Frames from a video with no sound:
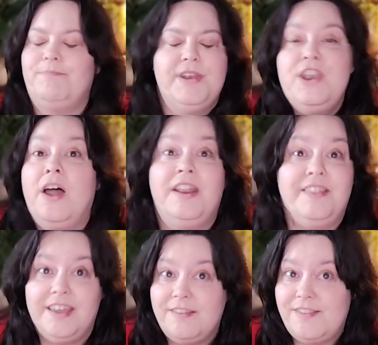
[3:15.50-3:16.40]
none
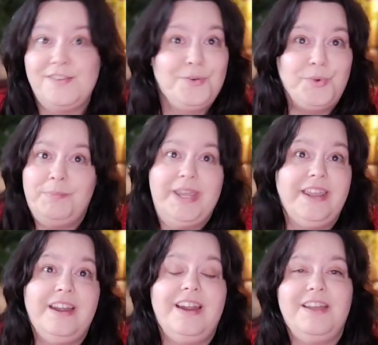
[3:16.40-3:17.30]
of this would be
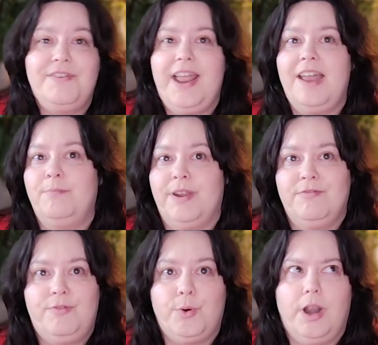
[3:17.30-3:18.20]
here if it hadn't been
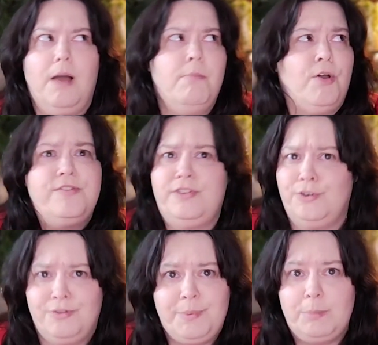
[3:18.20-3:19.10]
for a
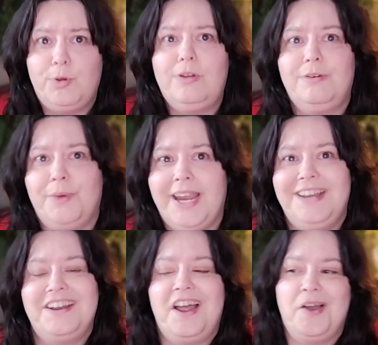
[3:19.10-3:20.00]
multitude of people,
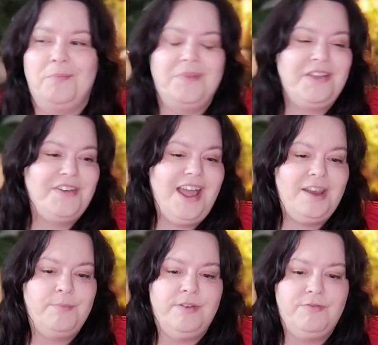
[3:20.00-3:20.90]
right? If it hadn't been